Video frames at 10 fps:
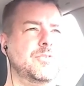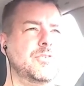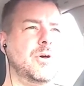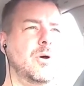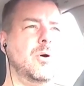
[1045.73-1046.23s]

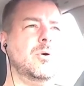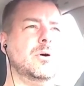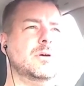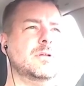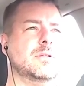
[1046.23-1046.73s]

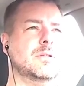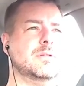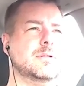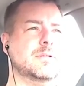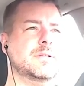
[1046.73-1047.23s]
So
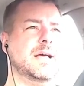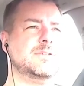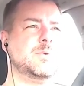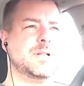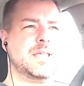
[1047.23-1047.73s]

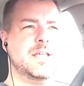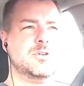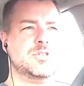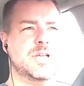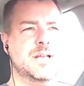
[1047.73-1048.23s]
that's what the
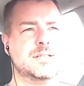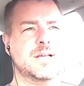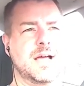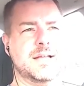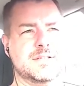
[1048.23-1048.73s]
ketogenic
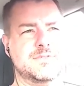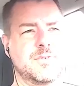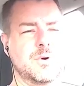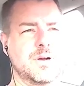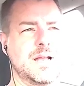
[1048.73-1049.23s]
diet is
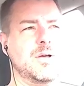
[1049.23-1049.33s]
for.